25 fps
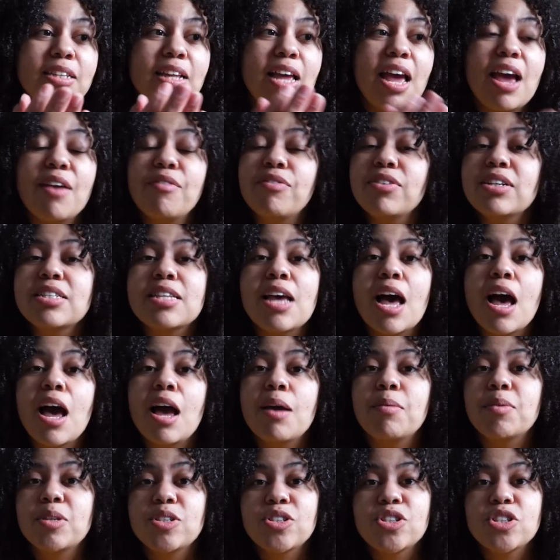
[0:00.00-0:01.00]
Every
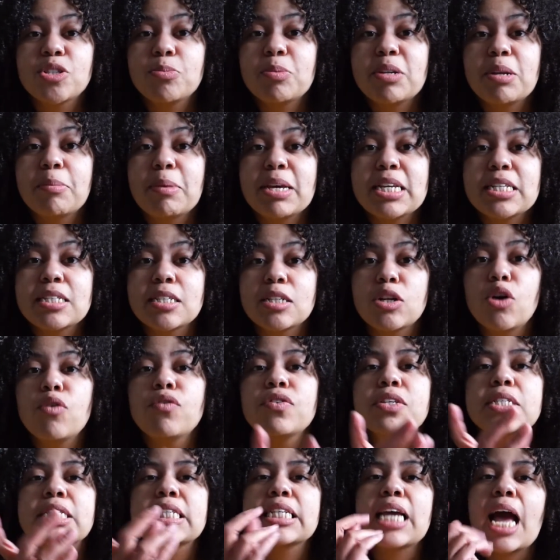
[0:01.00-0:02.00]
time it's just been amazing.
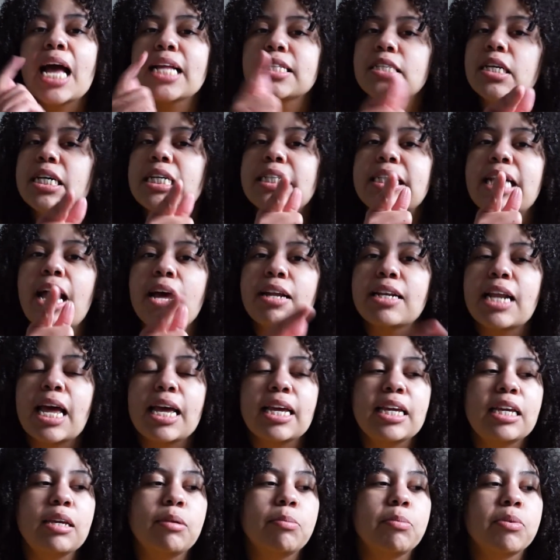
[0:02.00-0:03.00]
Obviously I turned down that heat